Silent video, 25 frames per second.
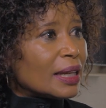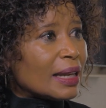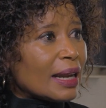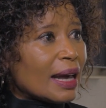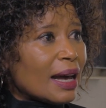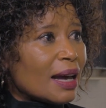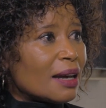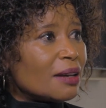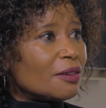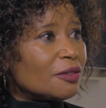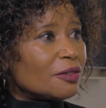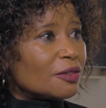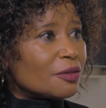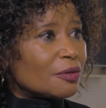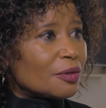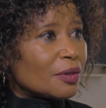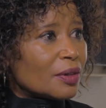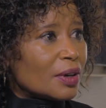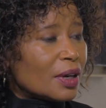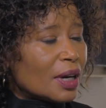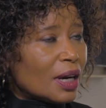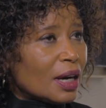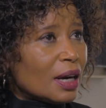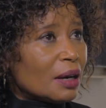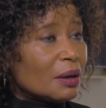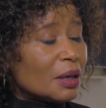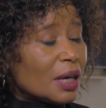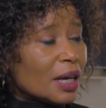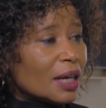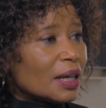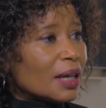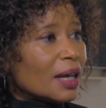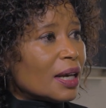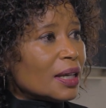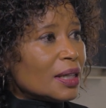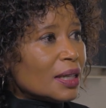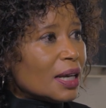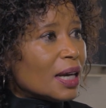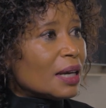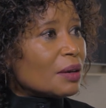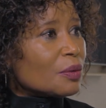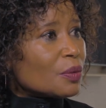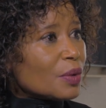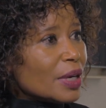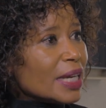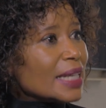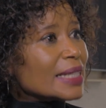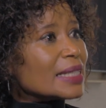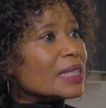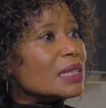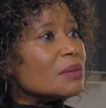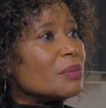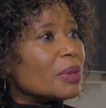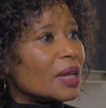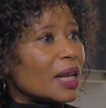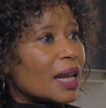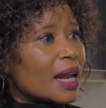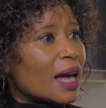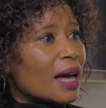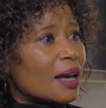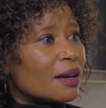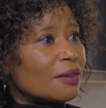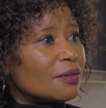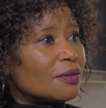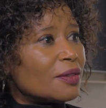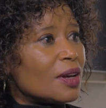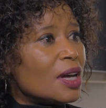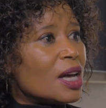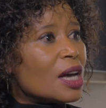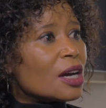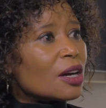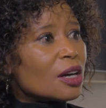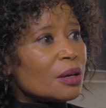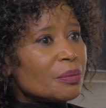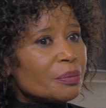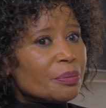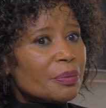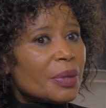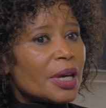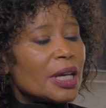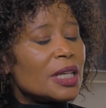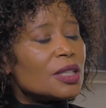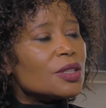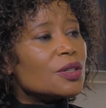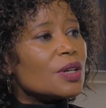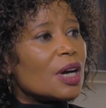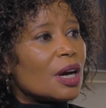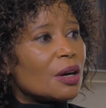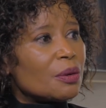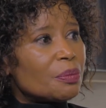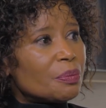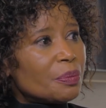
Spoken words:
life, a reasonable life compared to our